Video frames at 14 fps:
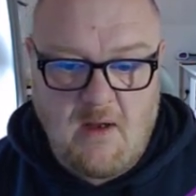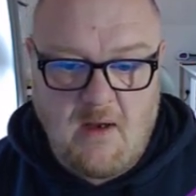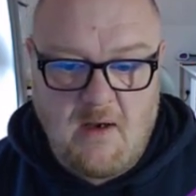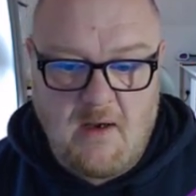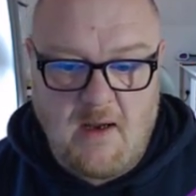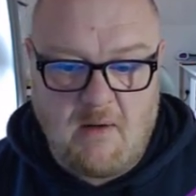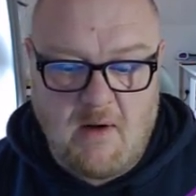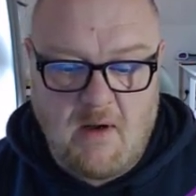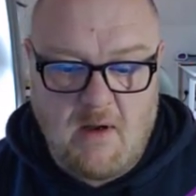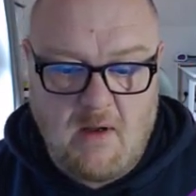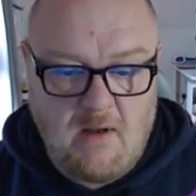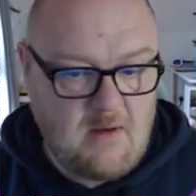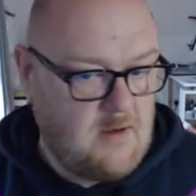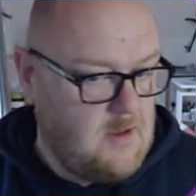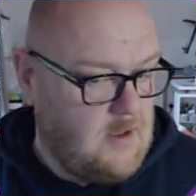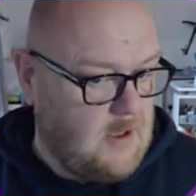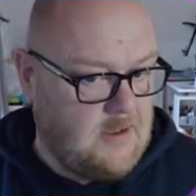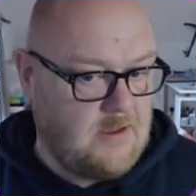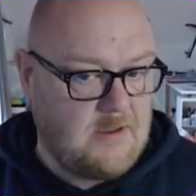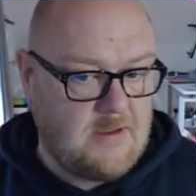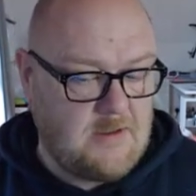Now,
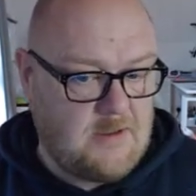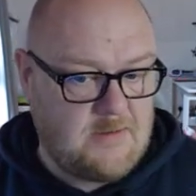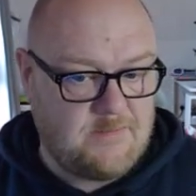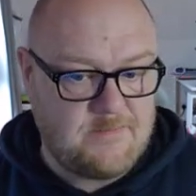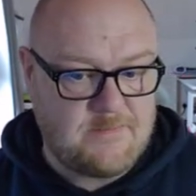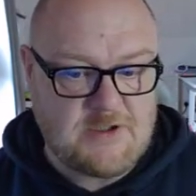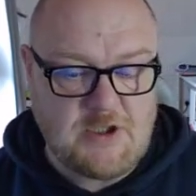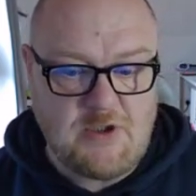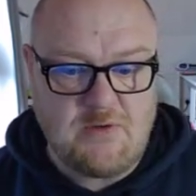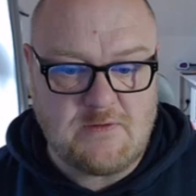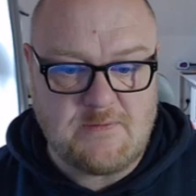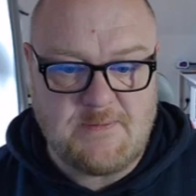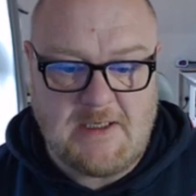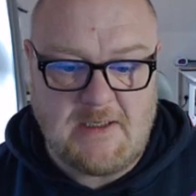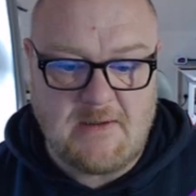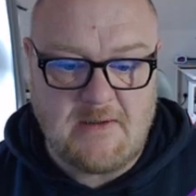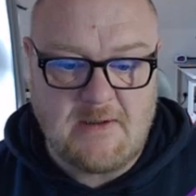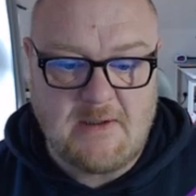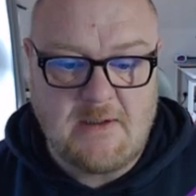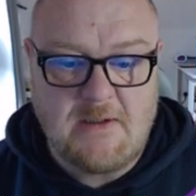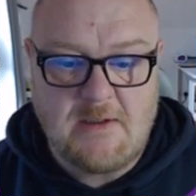excuse me,
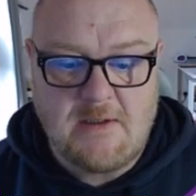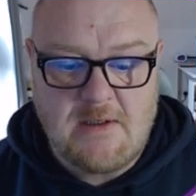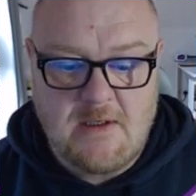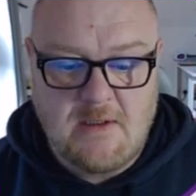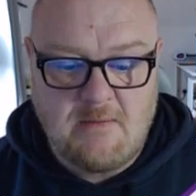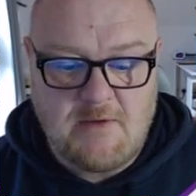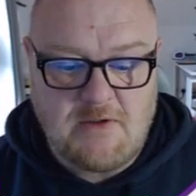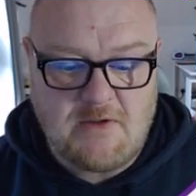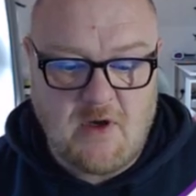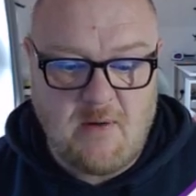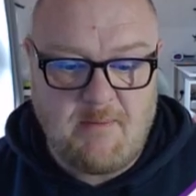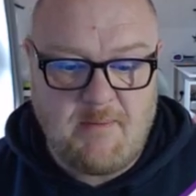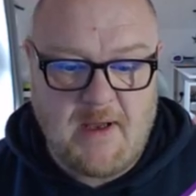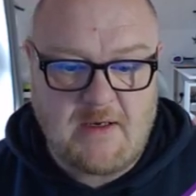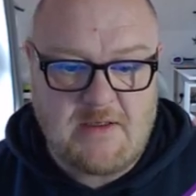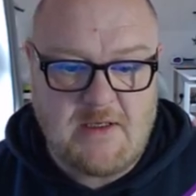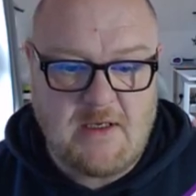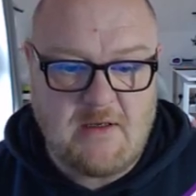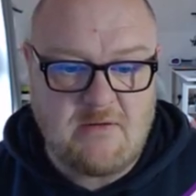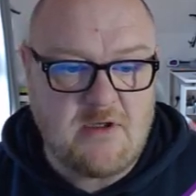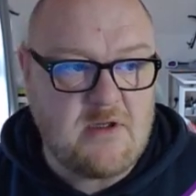just going back
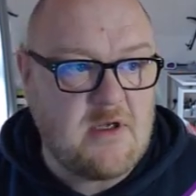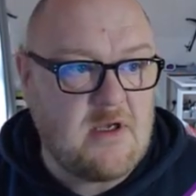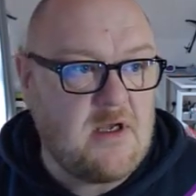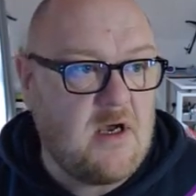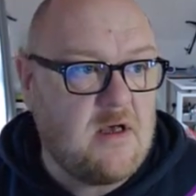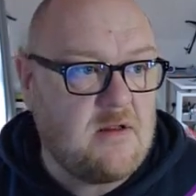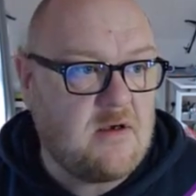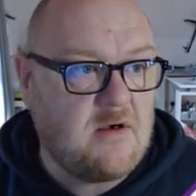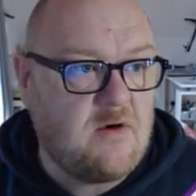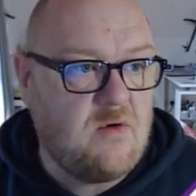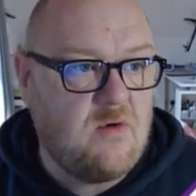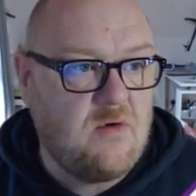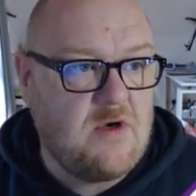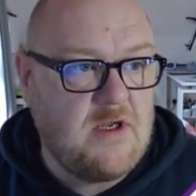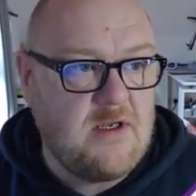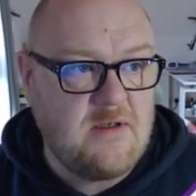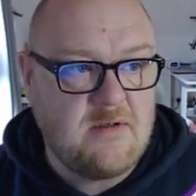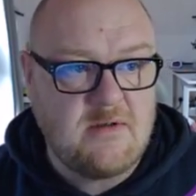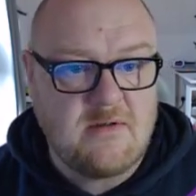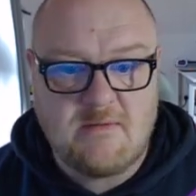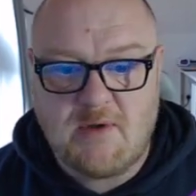down to the other corner,
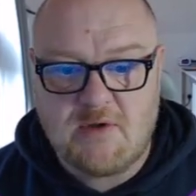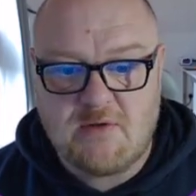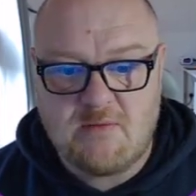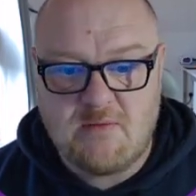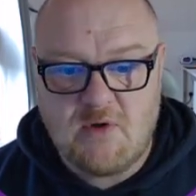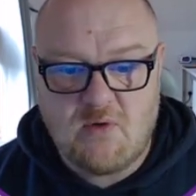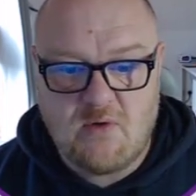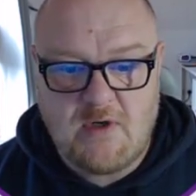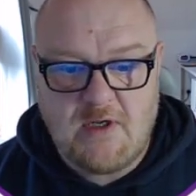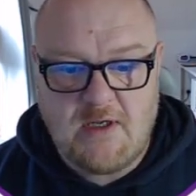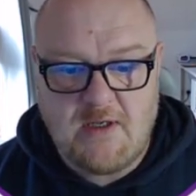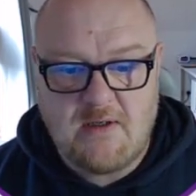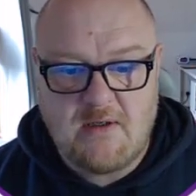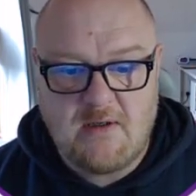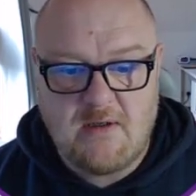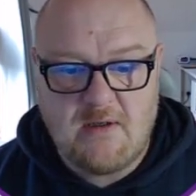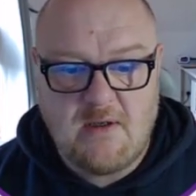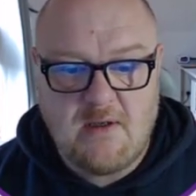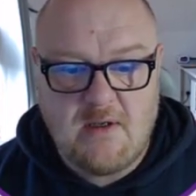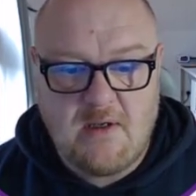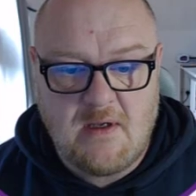bottom corner,
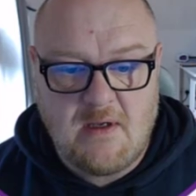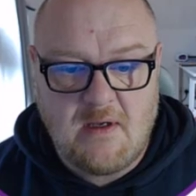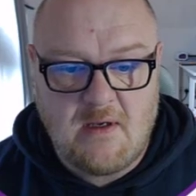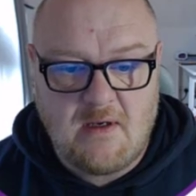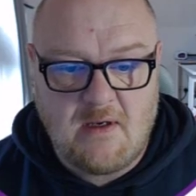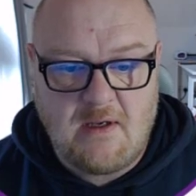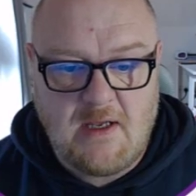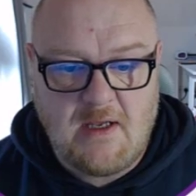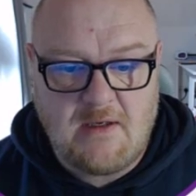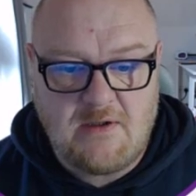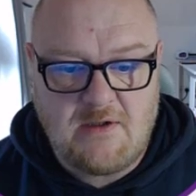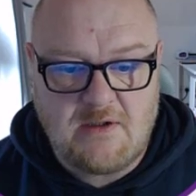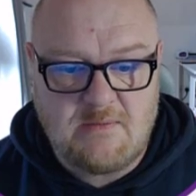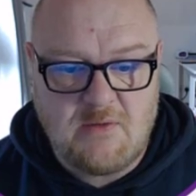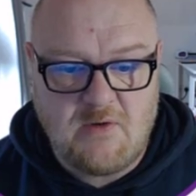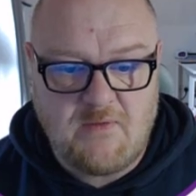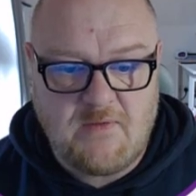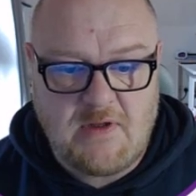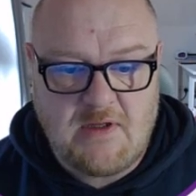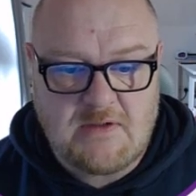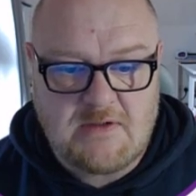and again just
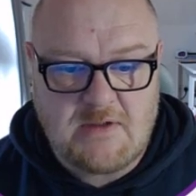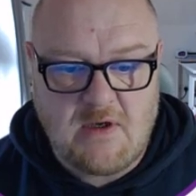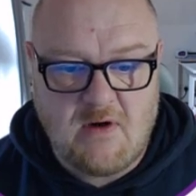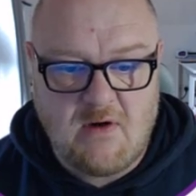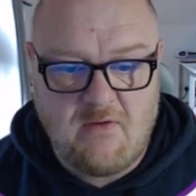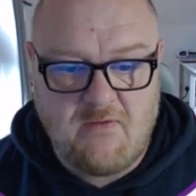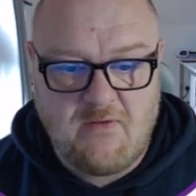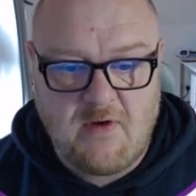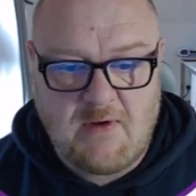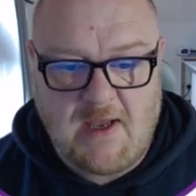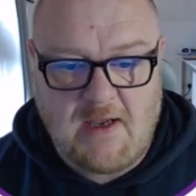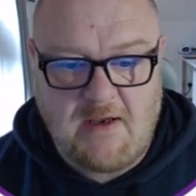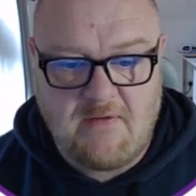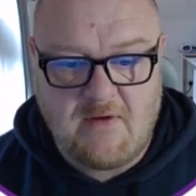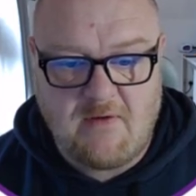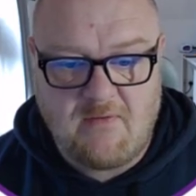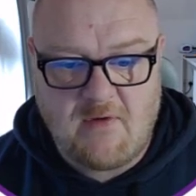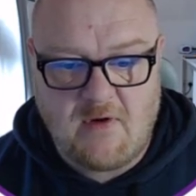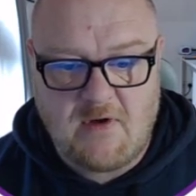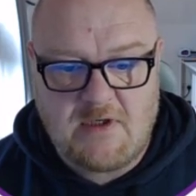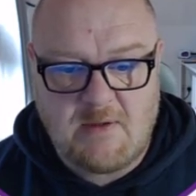moving this off. Okay, so I've
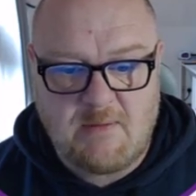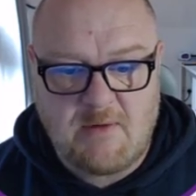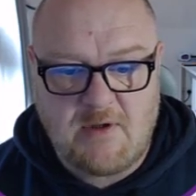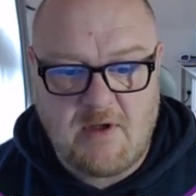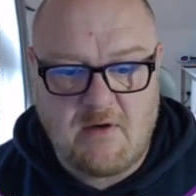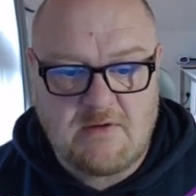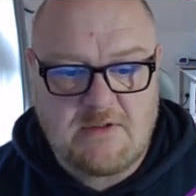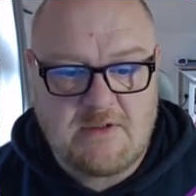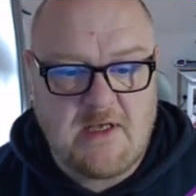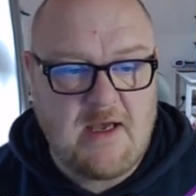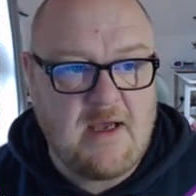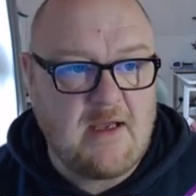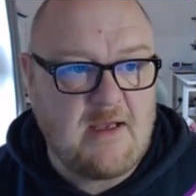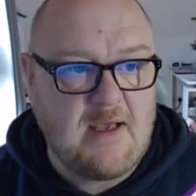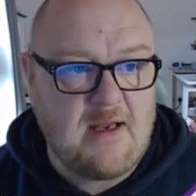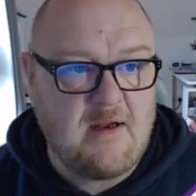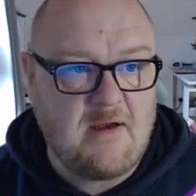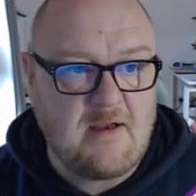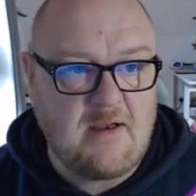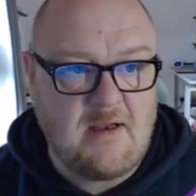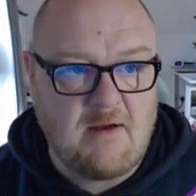got double nodes there. Again, I
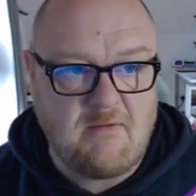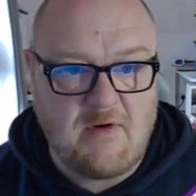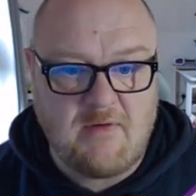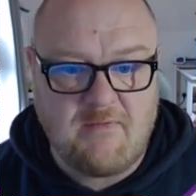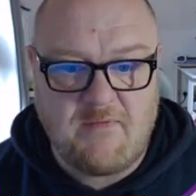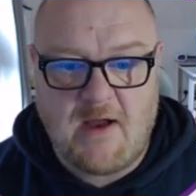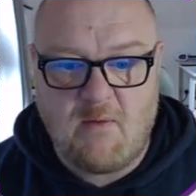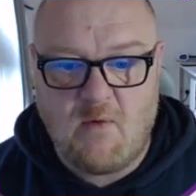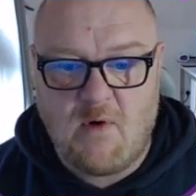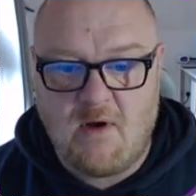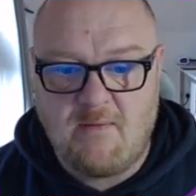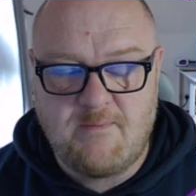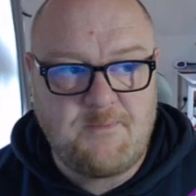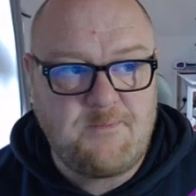can get rid of that one.